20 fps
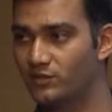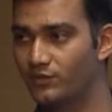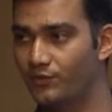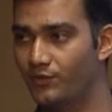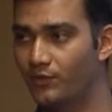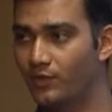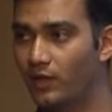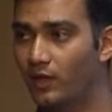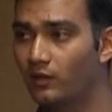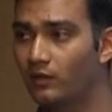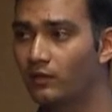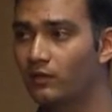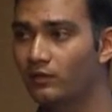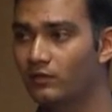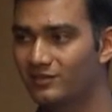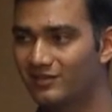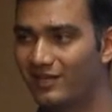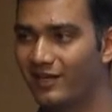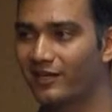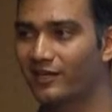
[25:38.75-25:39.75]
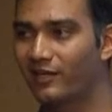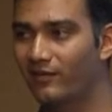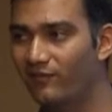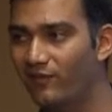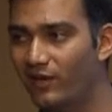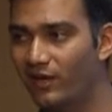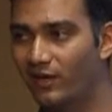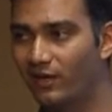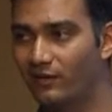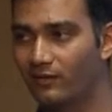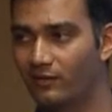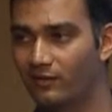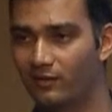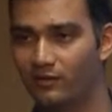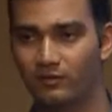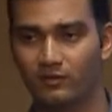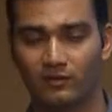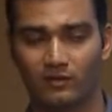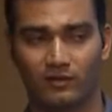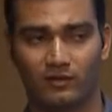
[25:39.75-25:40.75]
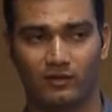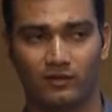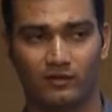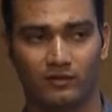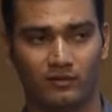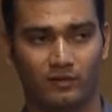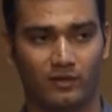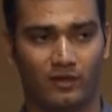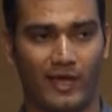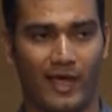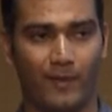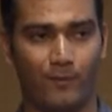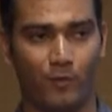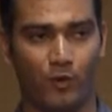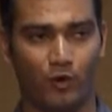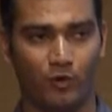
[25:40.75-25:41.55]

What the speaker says: so you can selectively turn the app